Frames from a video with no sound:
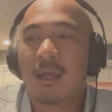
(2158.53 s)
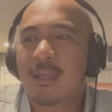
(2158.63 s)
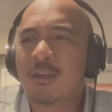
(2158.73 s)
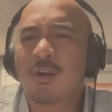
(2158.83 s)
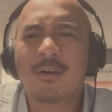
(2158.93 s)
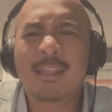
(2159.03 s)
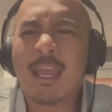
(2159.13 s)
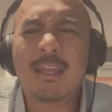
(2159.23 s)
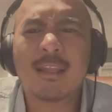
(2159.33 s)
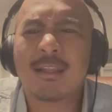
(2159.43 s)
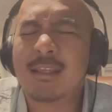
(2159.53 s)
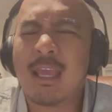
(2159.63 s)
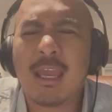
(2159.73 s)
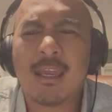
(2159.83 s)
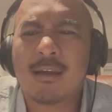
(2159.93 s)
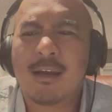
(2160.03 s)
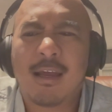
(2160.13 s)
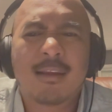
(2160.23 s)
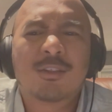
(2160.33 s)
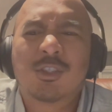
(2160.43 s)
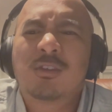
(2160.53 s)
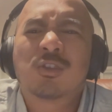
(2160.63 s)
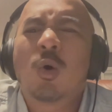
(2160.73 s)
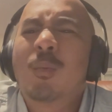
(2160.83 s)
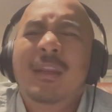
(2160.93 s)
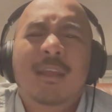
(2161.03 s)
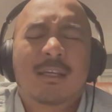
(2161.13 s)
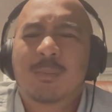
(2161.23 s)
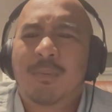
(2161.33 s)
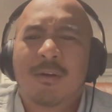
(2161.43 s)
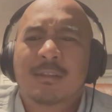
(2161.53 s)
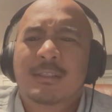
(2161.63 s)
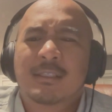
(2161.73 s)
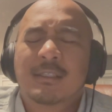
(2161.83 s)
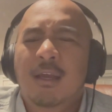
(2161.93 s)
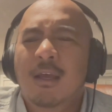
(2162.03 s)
In the end of the day, I could share so many experiences